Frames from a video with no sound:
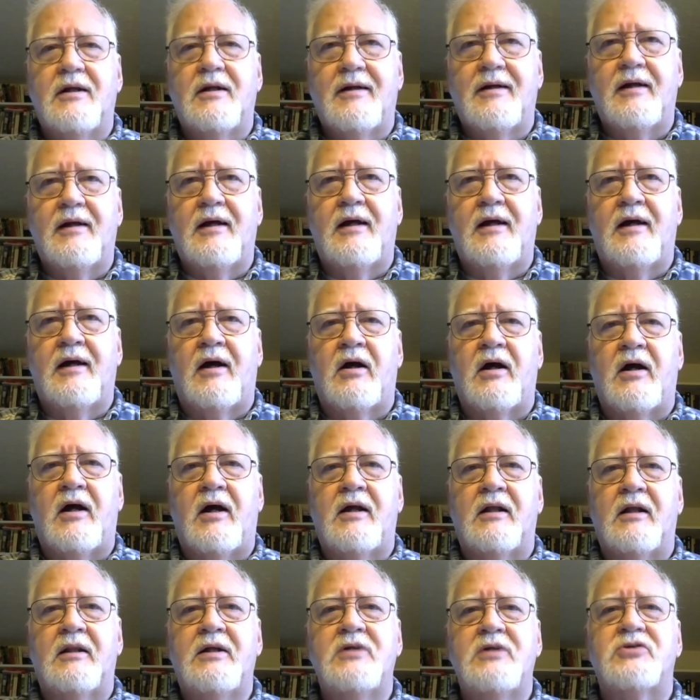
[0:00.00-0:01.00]

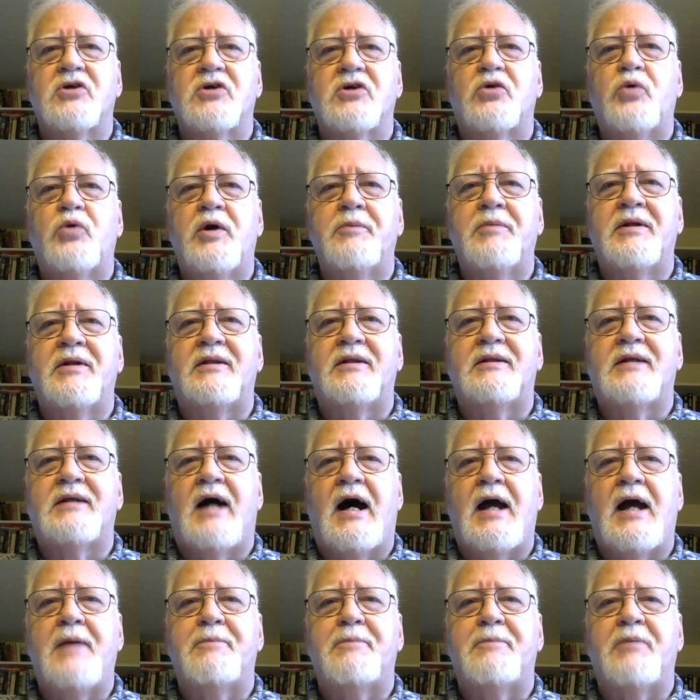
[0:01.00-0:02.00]
at least equipment
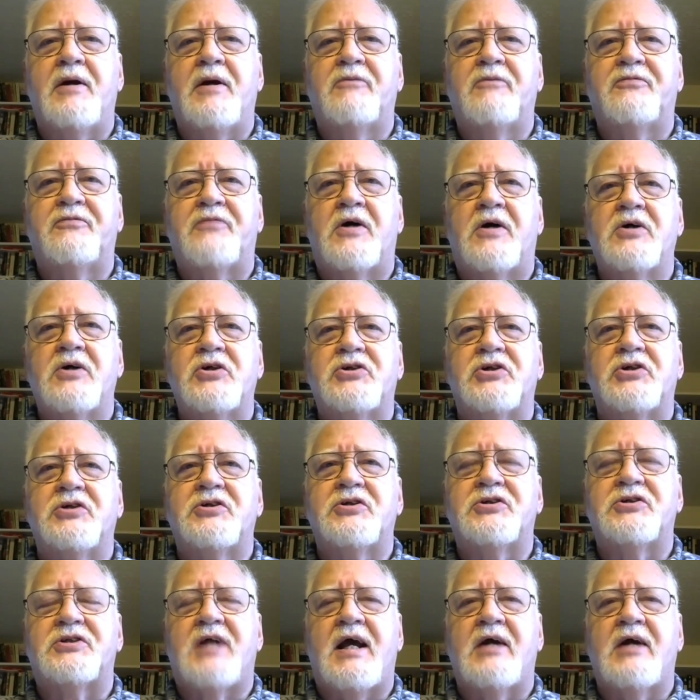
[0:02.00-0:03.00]
type and function
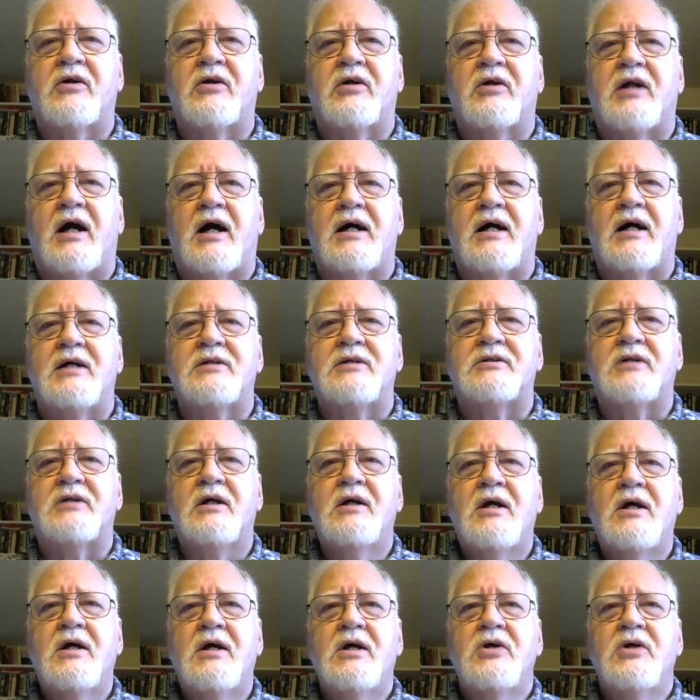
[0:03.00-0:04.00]
standardized,
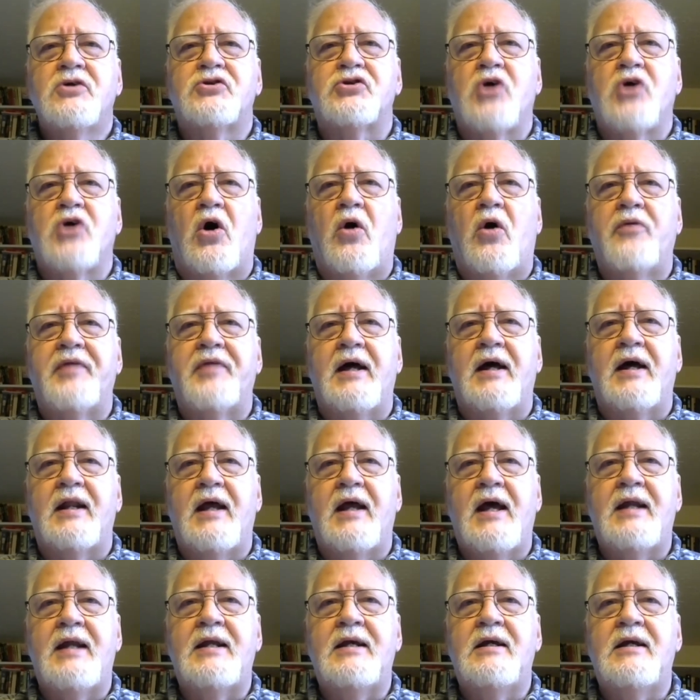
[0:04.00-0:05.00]
so that
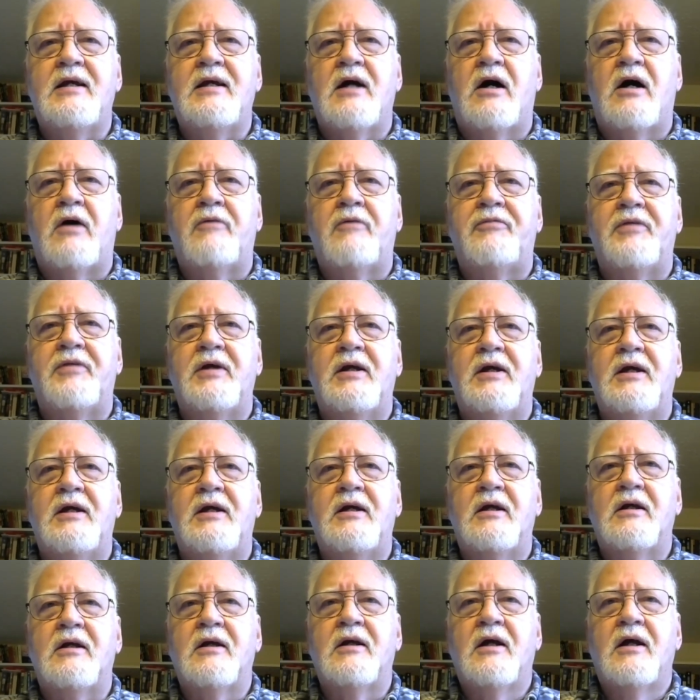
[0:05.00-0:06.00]
any of
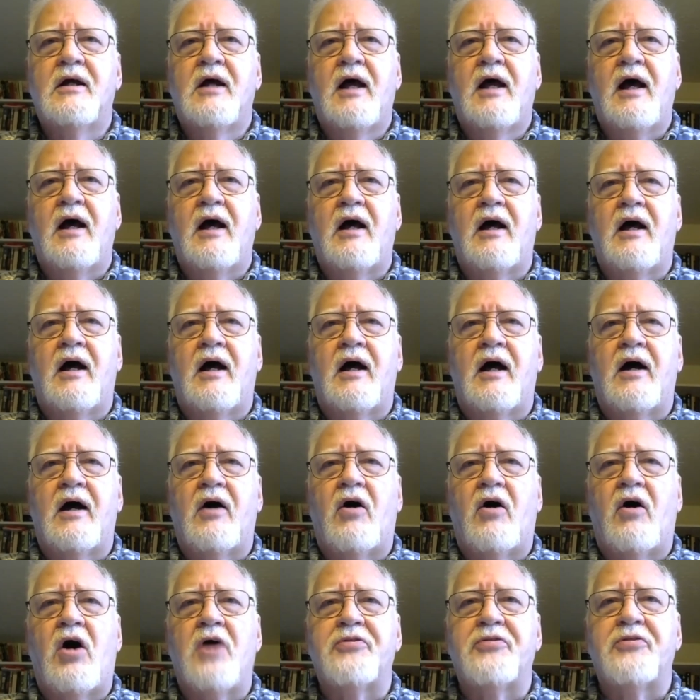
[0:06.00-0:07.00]
the
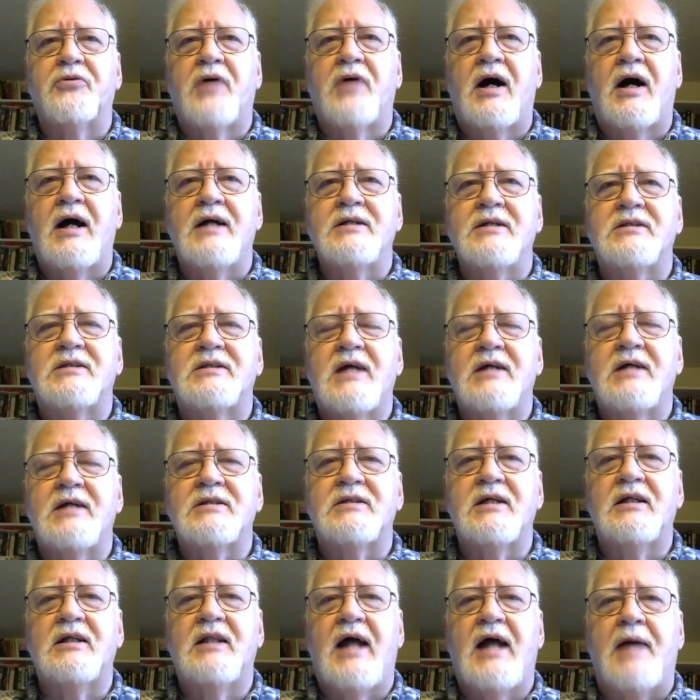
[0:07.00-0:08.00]
authorized
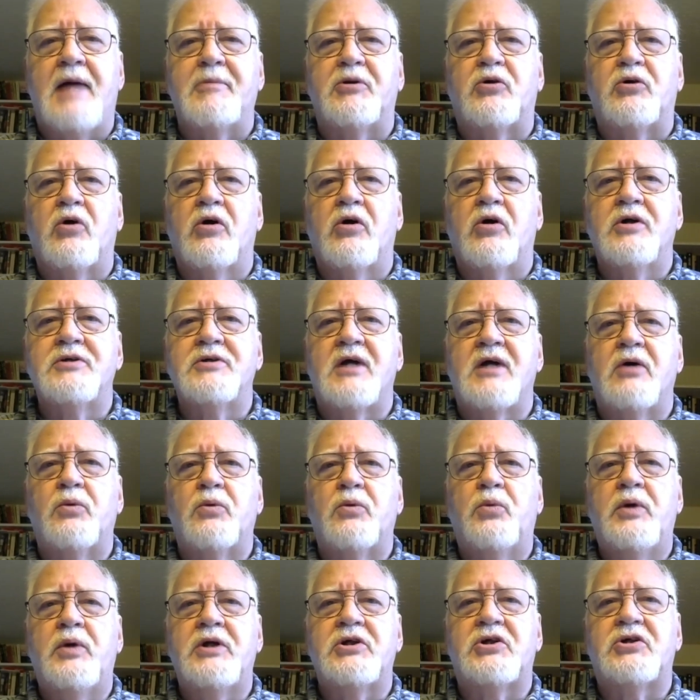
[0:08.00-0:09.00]
testing laboratories that
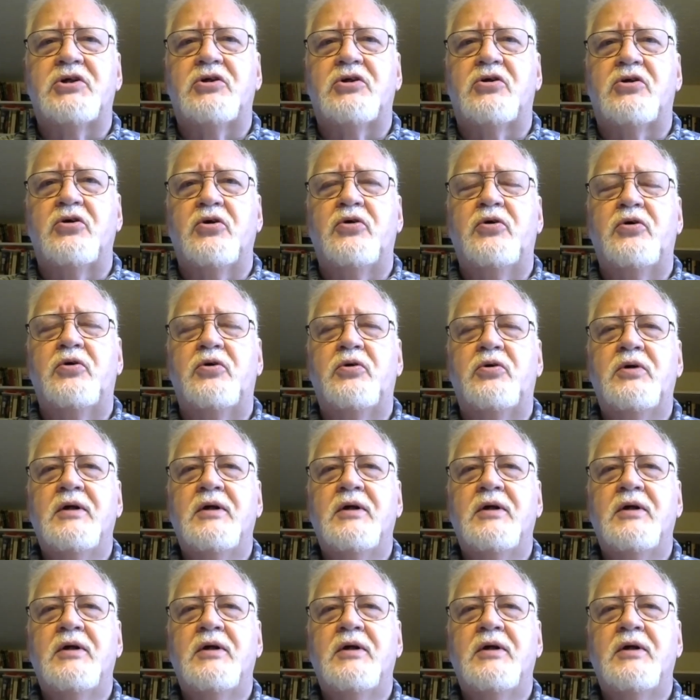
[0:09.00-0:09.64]
wish to